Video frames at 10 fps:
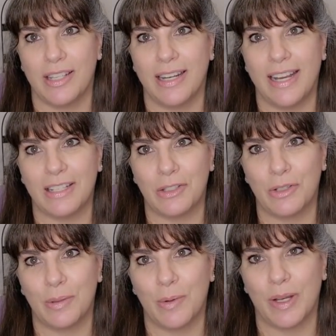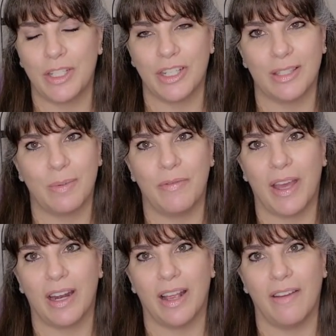and answer some questions.
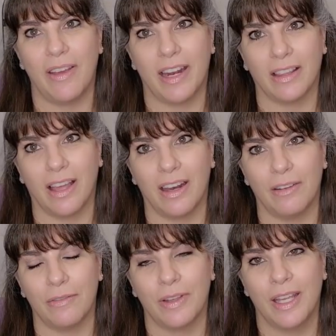I've had a lot of